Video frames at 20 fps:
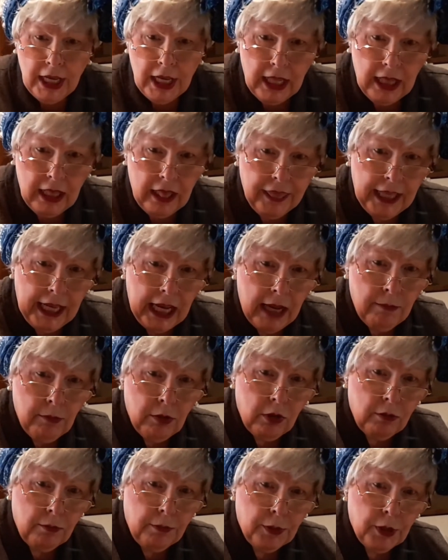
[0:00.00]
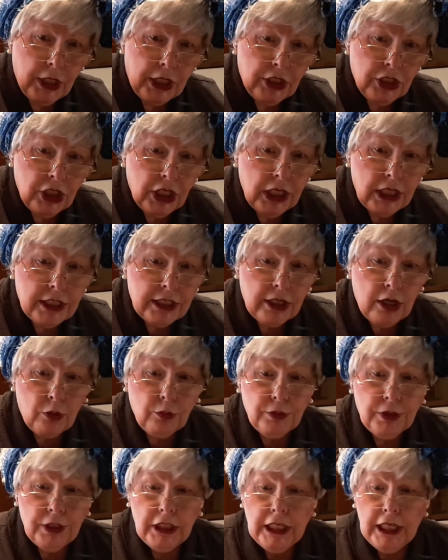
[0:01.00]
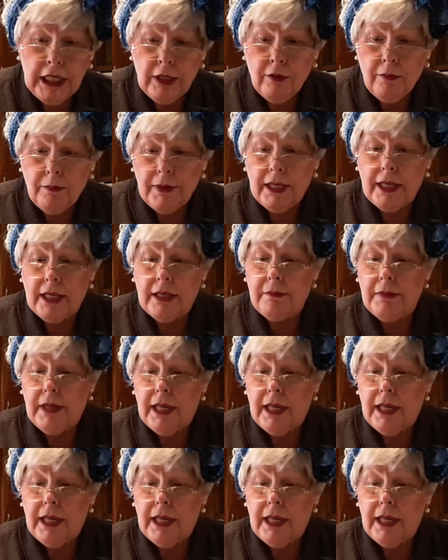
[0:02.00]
I think I'm going to put just a little bit,